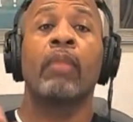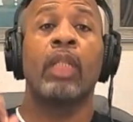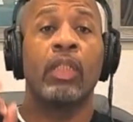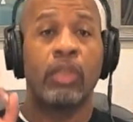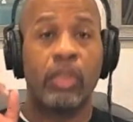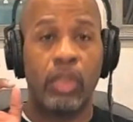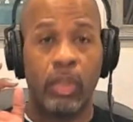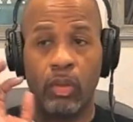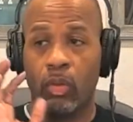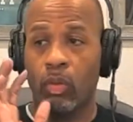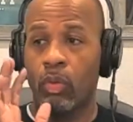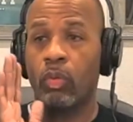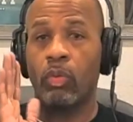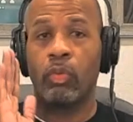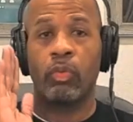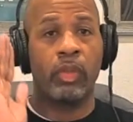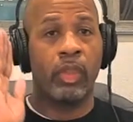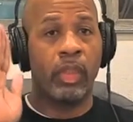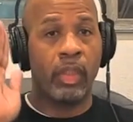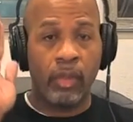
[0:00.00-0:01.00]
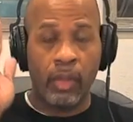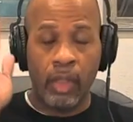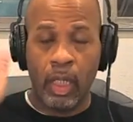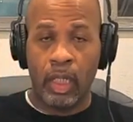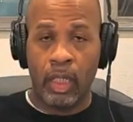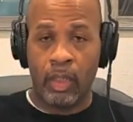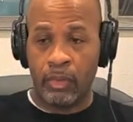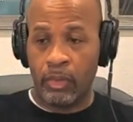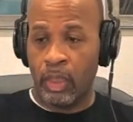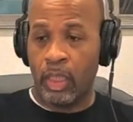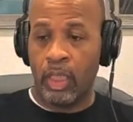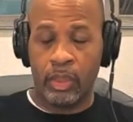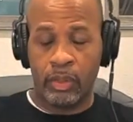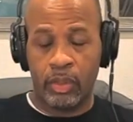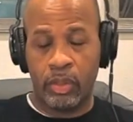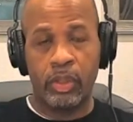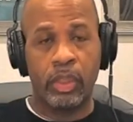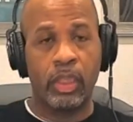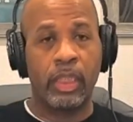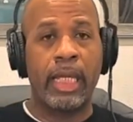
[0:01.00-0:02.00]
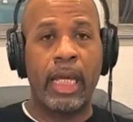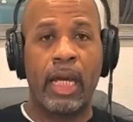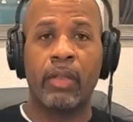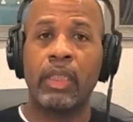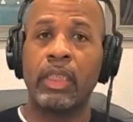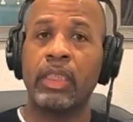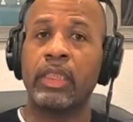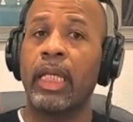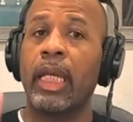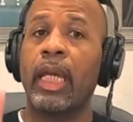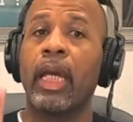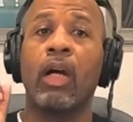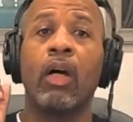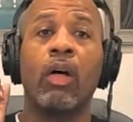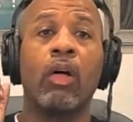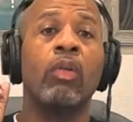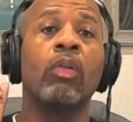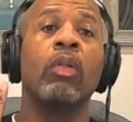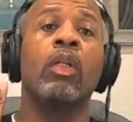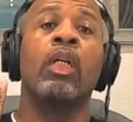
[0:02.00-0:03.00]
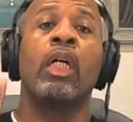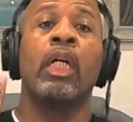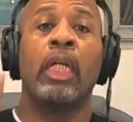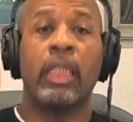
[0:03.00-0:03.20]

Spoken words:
to the county jail